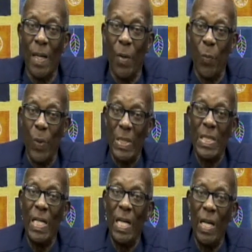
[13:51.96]
which
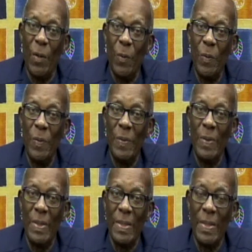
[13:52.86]
allow
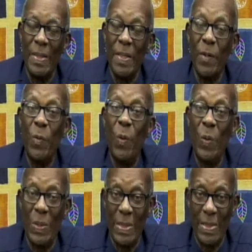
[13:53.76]
the
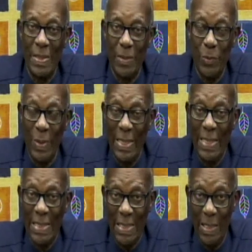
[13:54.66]
courts to
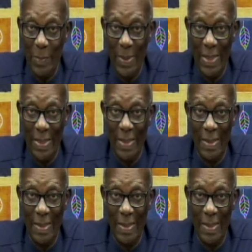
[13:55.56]
determine